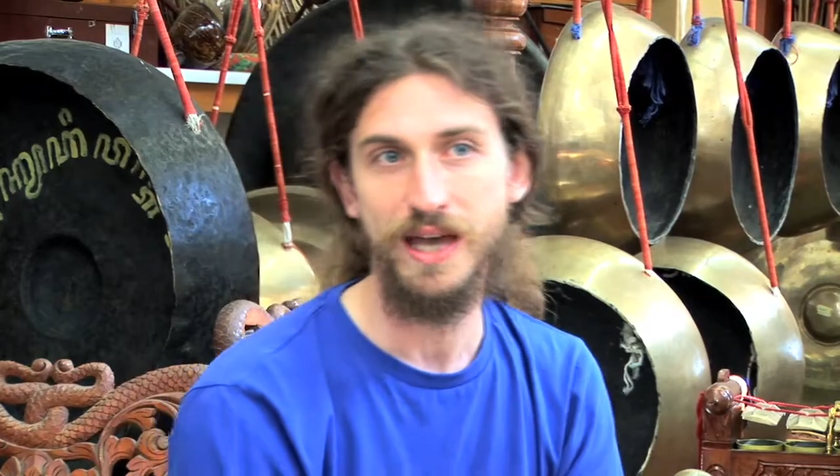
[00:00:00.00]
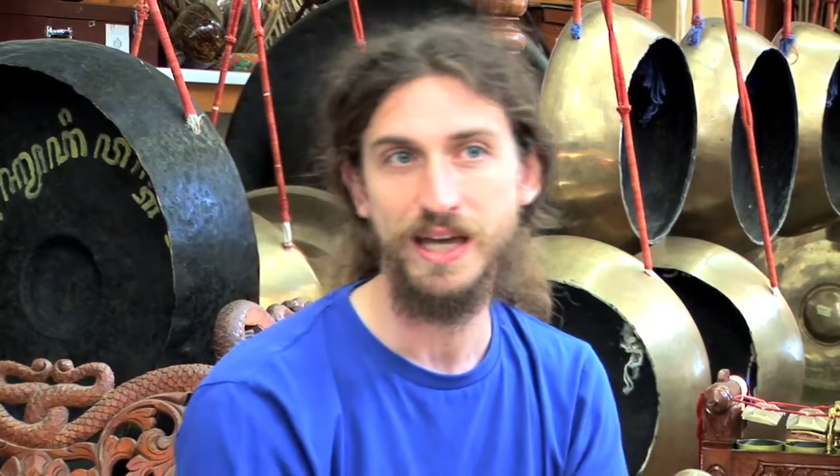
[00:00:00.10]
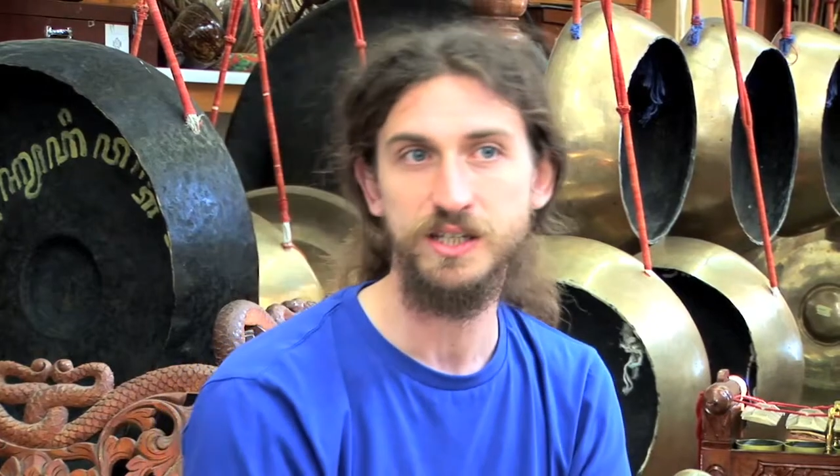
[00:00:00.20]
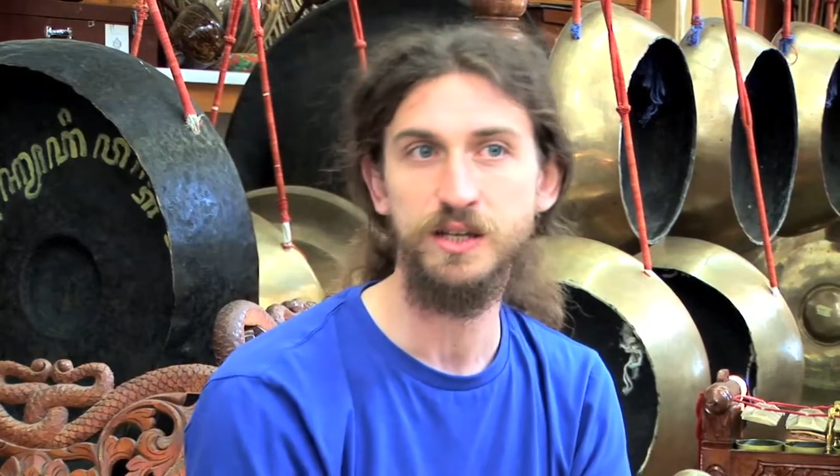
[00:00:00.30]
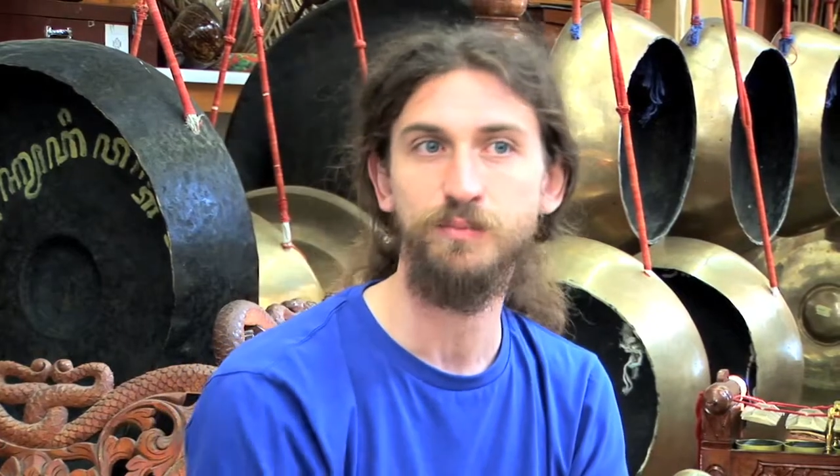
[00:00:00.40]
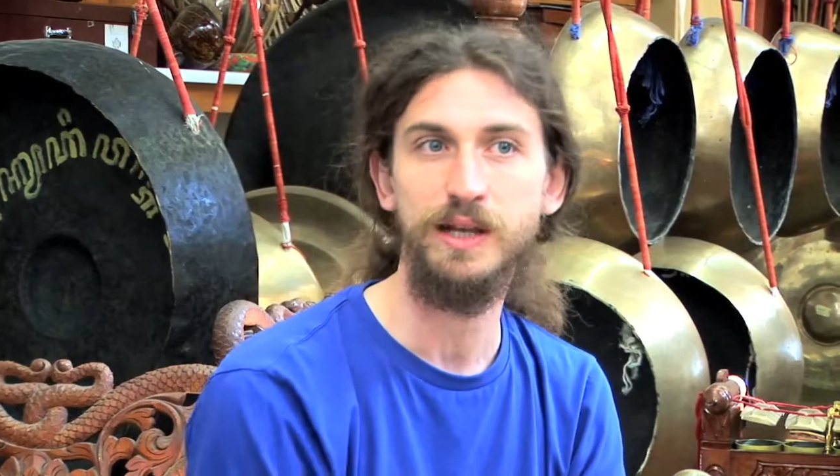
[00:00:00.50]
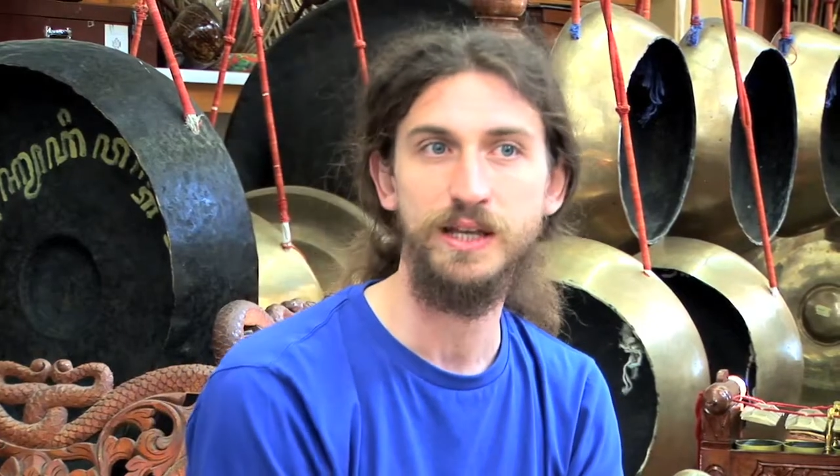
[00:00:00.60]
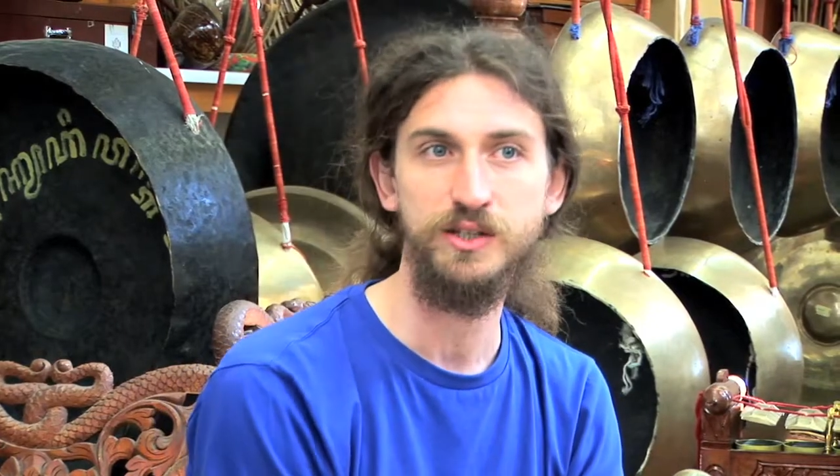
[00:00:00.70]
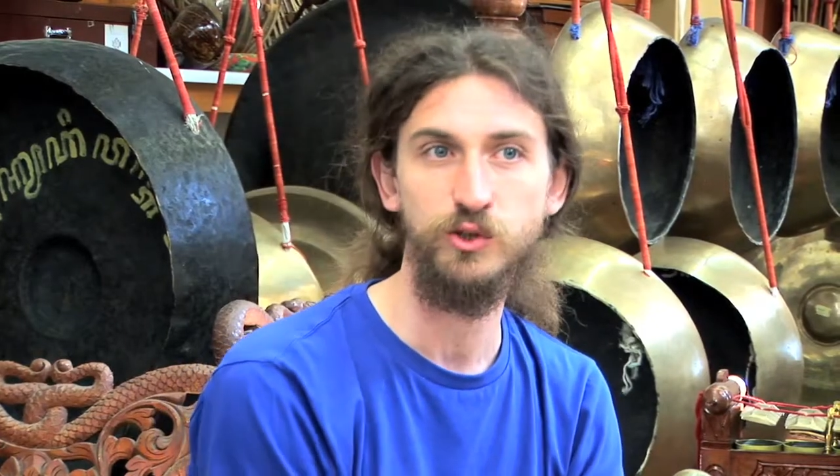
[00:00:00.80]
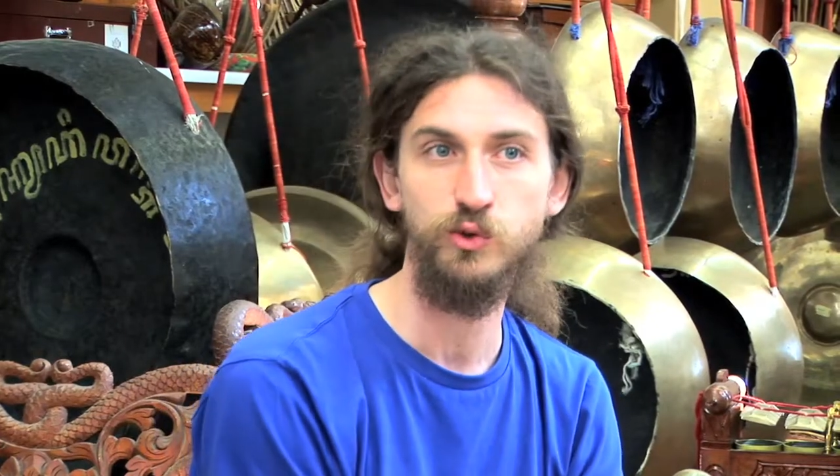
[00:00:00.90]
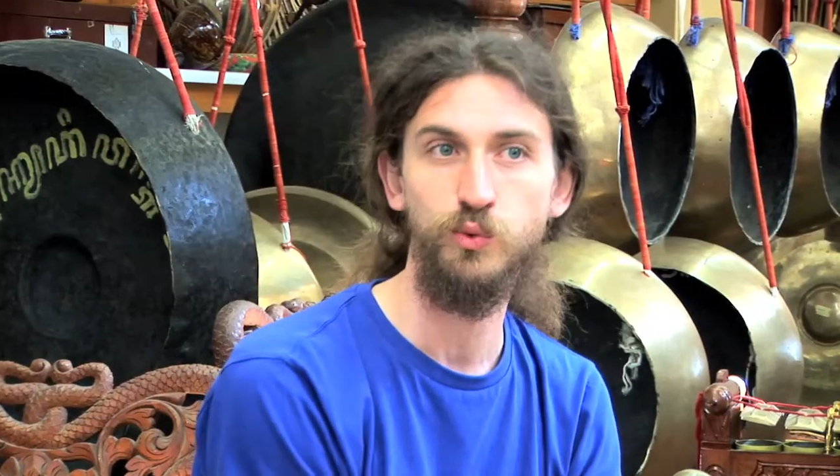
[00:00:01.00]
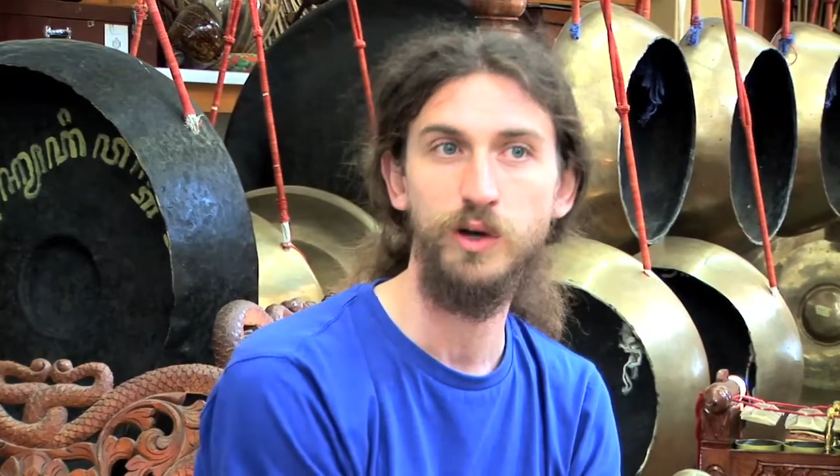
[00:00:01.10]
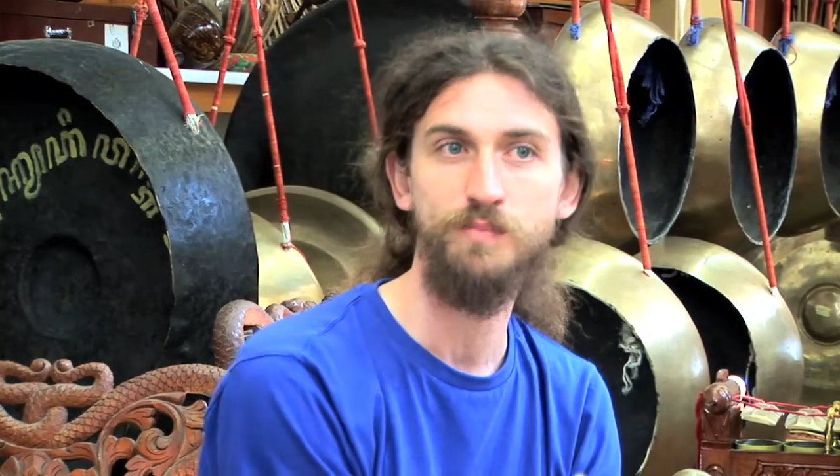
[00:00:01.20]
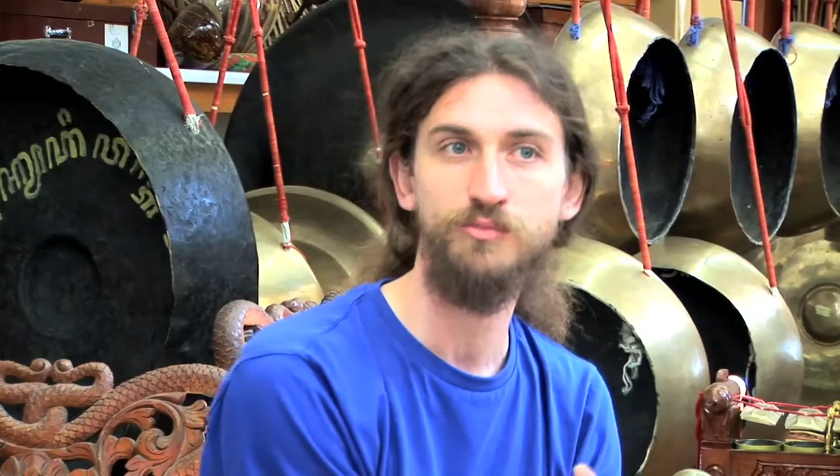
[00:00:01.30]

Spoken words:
that had some players who were